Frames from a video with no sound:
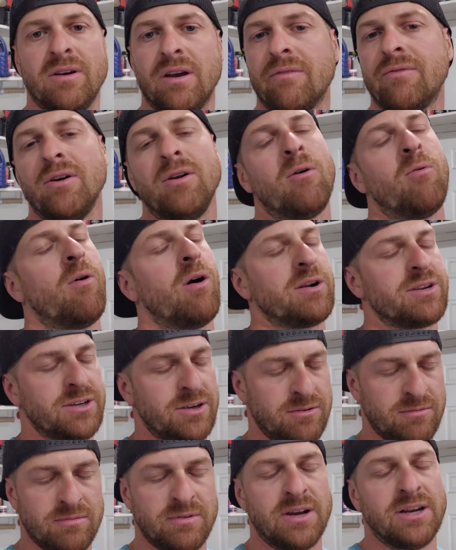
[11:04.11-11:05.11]
If you don't want
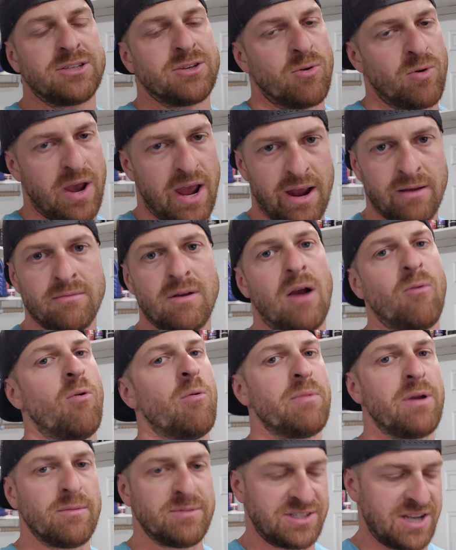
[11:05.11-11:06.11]
to, it's okay. I
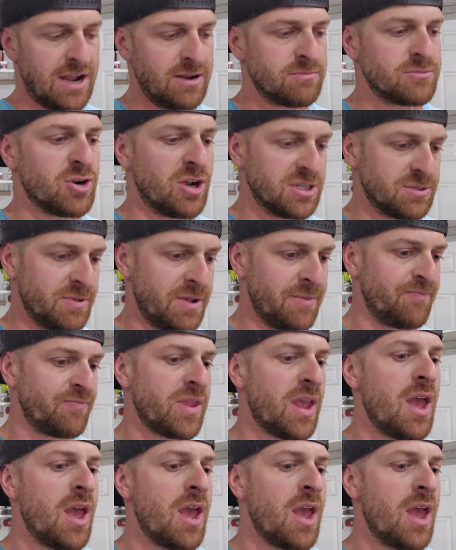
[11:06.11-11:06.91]
won't be upset. Trust me.